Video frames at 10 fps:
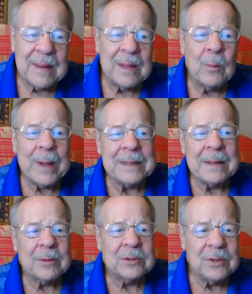In week
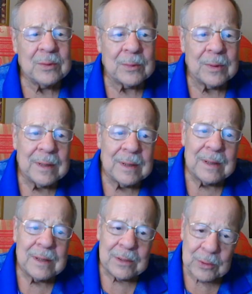number two,
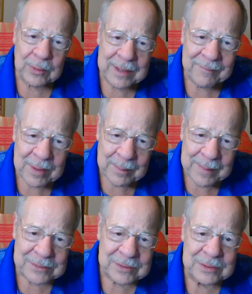you're given a
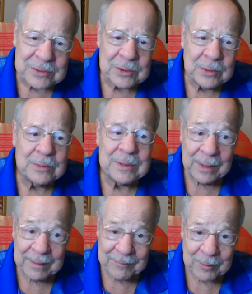message to
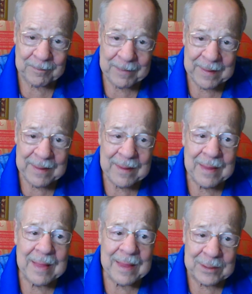deliver,
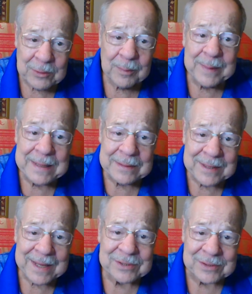and you're being
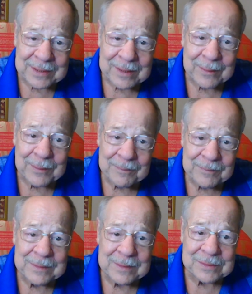tested here
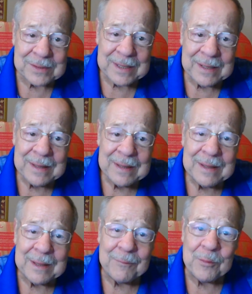to see
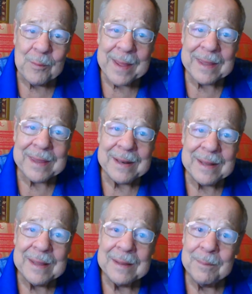if you make
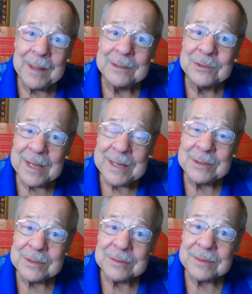any big
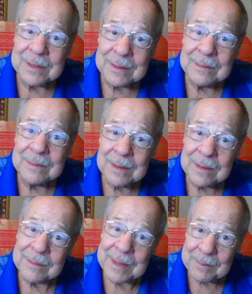changes in
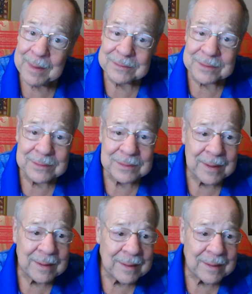uh, that message.